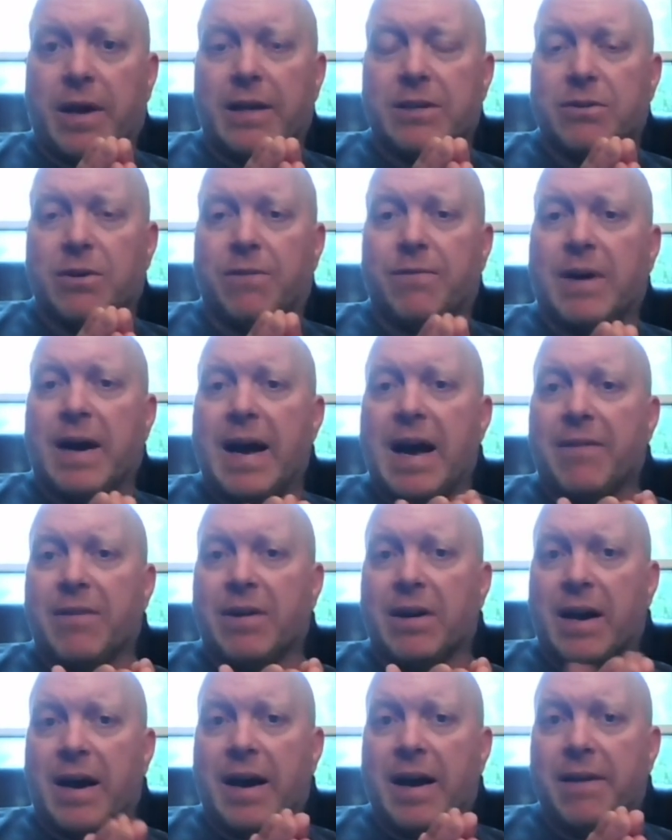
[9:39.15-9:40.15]
just about
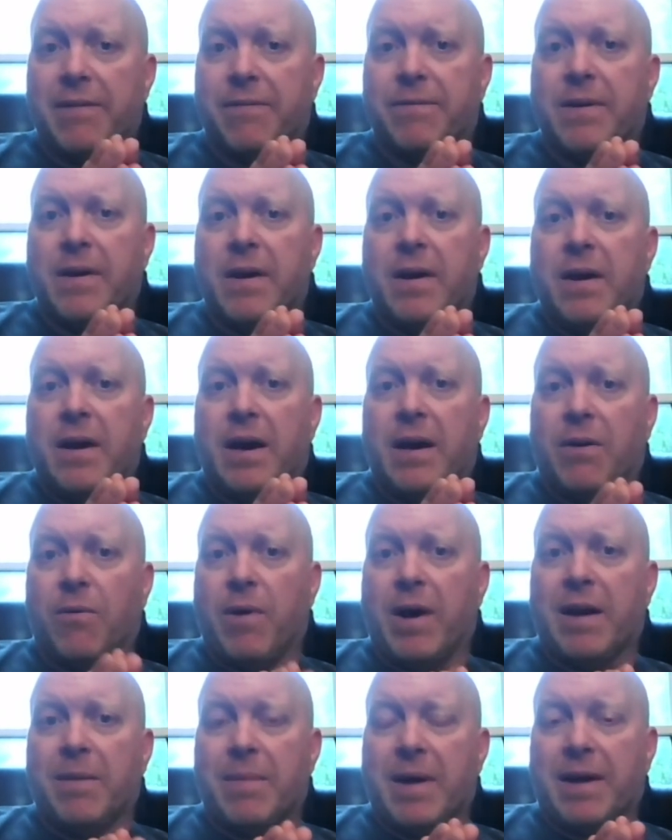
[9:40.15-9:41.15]
any condition I can get a
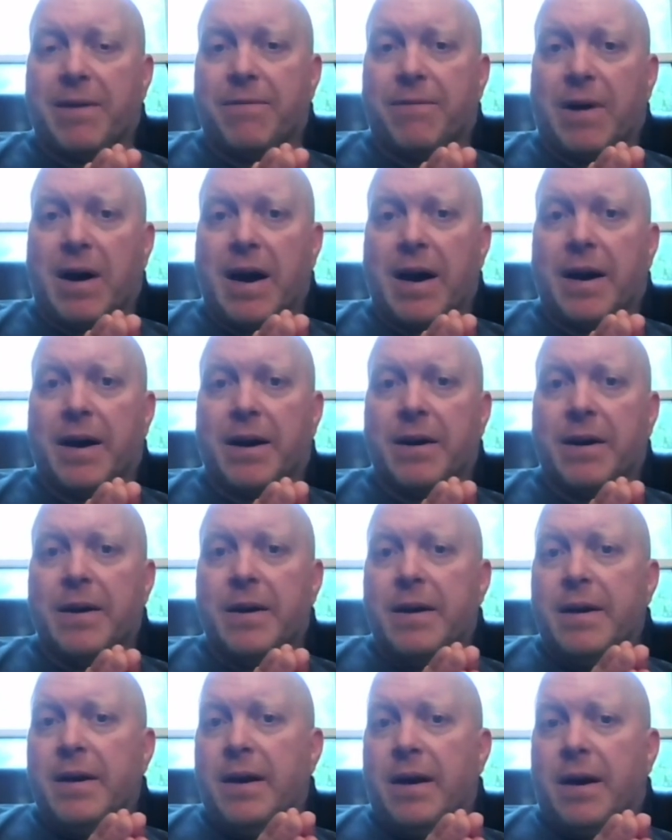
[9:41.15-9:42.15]
fire going in that. So if I
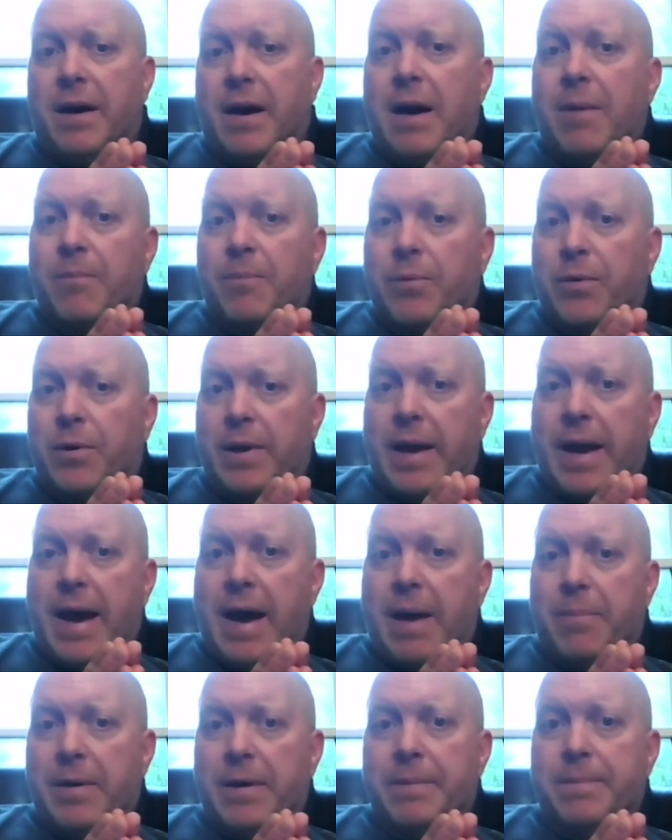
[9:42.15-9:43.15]
have a knife
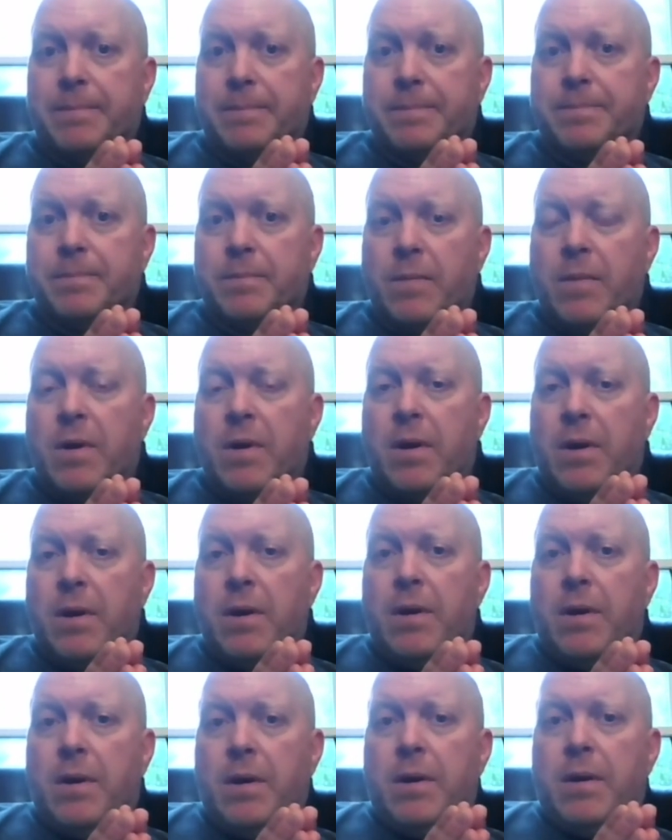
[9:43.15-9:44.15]
and a way to make
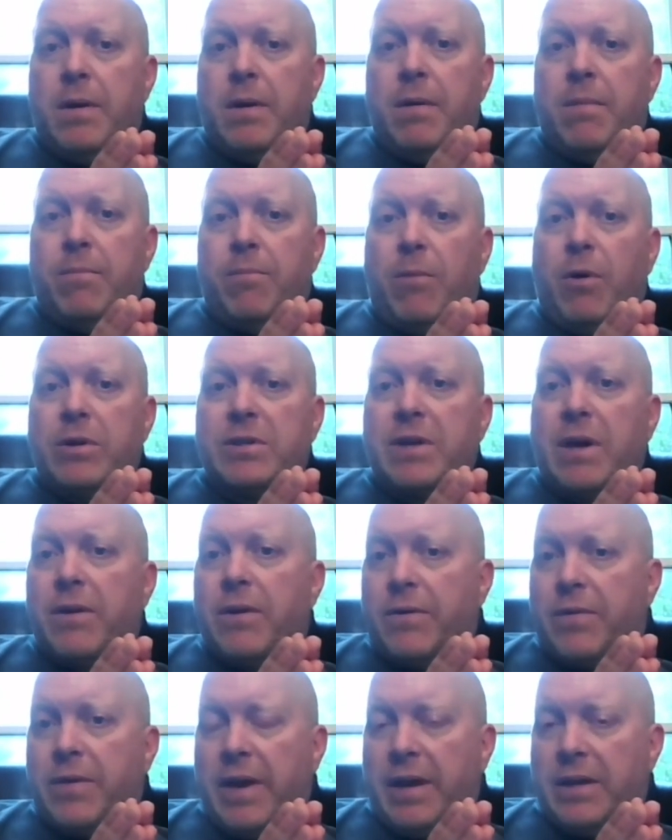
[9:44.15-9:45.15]
fire, uh, I'm pretty
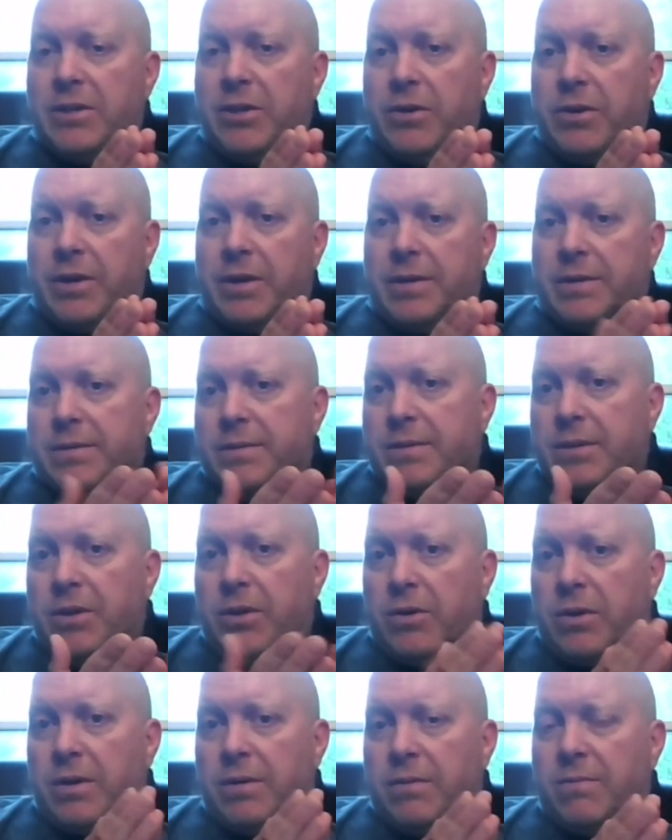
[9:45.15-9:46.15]
happy.
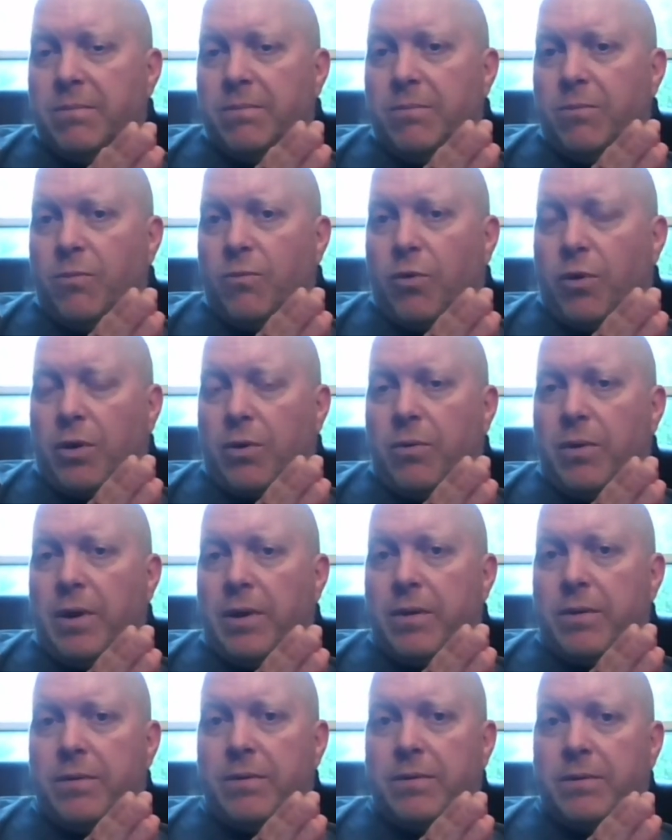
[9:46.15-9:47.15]
Most
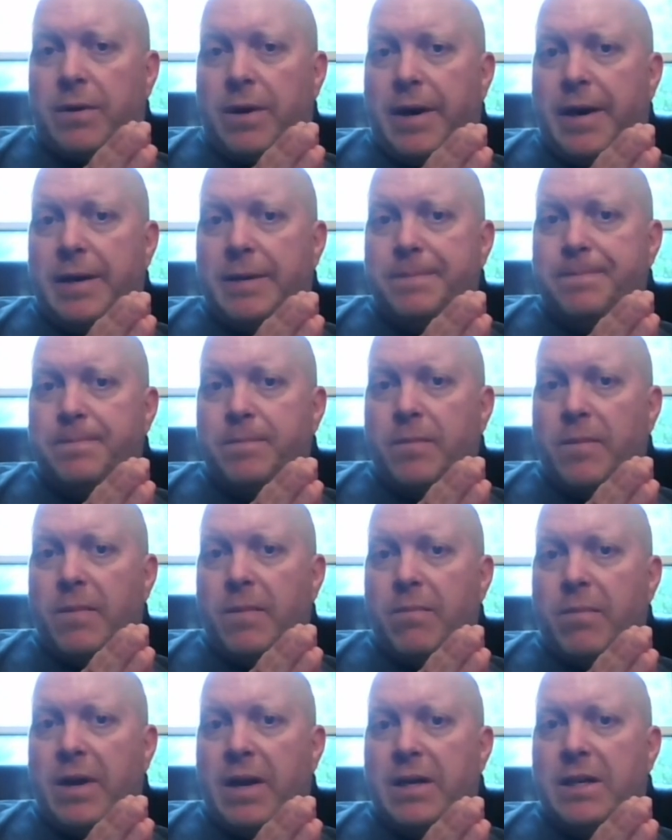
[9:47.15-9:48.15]
other things you can
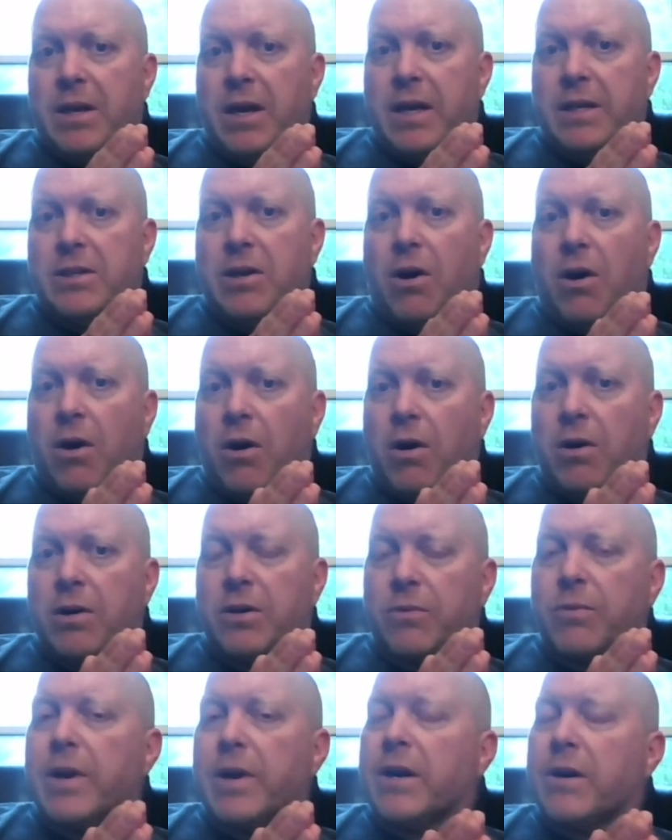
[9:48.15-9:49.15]
you can work
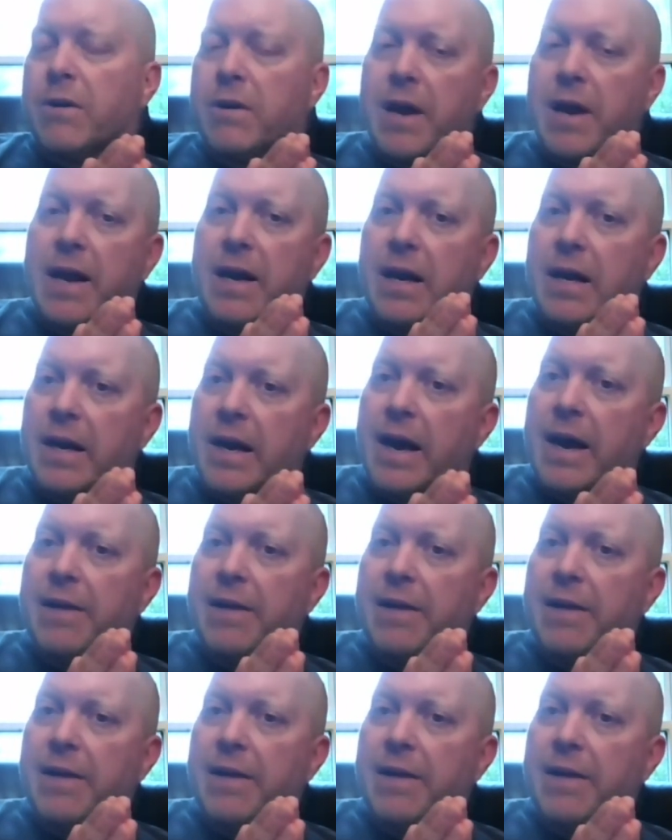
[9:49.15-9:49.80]
with, right?